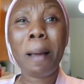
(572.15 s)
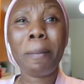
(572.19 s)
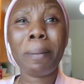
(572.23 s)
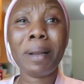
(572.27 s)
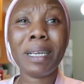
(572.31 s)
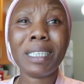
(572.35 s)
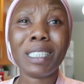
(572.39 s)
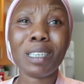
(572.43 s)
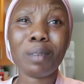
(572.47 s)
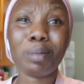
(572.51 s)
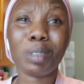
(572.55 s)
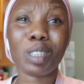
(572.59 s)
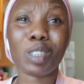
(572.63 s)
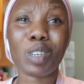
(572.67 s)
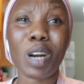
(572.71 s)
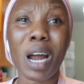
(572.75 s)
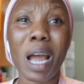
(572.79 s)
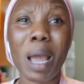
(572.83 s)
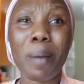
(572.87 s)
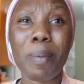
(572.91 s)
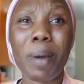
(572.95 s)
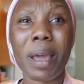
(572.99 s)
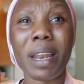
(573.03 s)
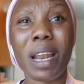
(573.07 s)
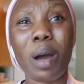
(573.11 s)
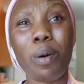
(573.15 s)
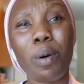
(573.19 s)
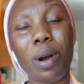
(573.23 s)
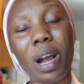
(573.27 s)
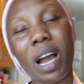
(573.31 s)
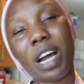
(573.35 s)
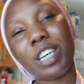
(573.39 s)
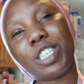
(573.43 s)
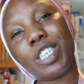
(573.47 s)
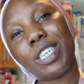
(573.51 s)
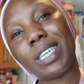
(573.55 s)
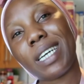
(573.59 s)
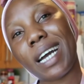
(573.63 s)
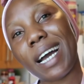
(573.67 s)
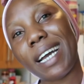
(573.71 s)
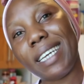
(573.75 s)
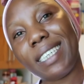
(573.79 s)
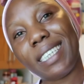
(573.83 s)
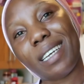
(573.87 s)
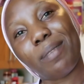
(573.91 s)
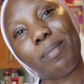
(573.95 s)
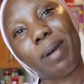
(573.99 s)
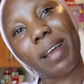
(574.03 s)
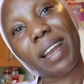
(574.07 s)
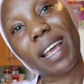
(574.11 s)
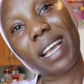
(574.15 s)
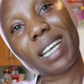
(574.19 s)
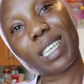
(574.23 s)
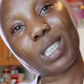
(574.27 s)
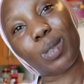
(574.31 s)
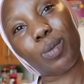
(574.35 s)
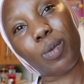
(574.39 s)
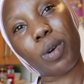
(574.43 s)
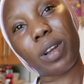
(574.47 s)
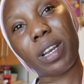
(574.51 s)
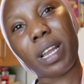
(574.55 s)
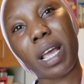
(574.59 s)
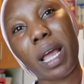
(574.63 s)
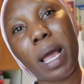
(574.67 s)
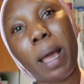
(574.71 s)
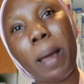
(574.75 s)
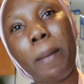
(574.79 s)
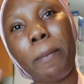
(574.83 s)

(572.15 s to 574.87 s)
Please subscribe, and I will catch you guys in my next one.